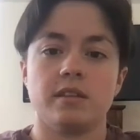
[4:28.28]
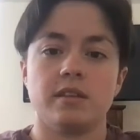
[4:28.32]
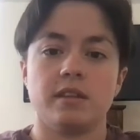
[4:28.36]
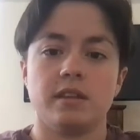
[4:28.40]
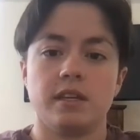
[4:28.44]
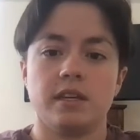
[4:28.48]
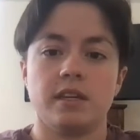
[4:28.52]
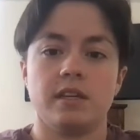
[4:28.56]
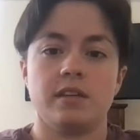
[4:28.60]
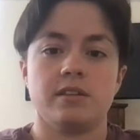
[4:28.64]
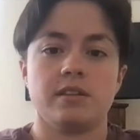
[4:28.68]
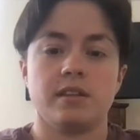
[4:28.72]

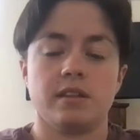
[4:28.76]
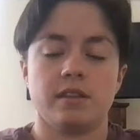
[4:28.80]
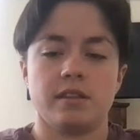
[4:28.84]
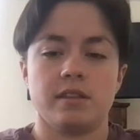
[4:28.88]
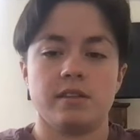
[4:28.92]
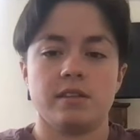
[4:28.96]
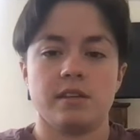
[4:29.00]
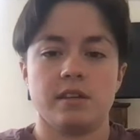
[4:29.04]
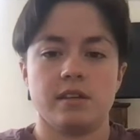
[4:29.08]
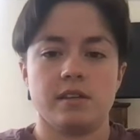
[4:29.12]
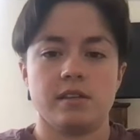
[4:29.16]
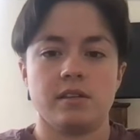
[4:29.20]
the
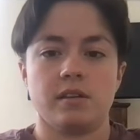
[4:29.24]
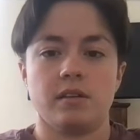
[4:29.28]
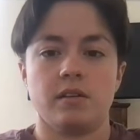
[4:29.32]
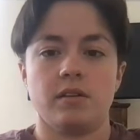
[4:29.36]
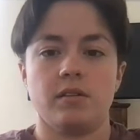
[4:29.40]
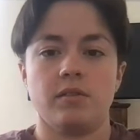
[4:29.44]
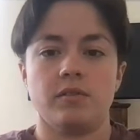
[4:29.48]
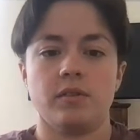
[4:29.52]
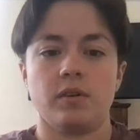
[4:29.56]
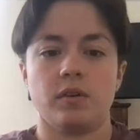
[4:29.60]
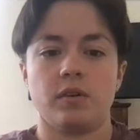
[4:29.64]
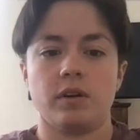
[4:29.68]
synthesis
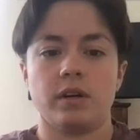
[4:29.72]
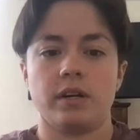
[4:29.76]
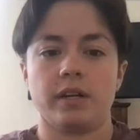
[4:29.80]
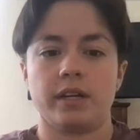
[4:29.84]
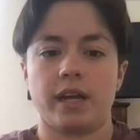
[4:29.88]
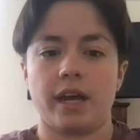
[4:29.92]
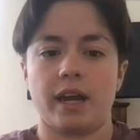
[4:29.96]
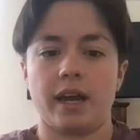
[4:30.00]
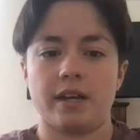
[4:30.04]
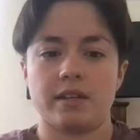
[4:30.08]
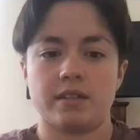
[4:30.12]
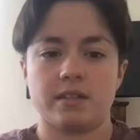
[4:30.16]
of
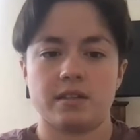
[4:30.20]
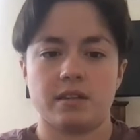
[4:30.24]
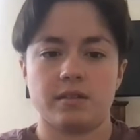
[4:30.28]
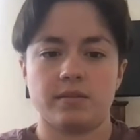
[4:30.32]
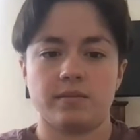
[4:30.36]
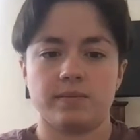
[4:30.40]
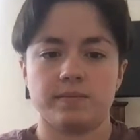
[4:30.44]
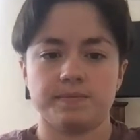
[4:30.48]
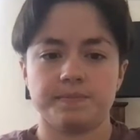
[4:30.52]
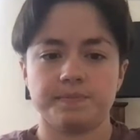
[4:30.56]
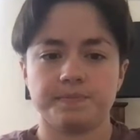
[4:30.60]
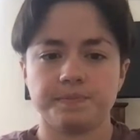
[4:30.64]
orotic acid.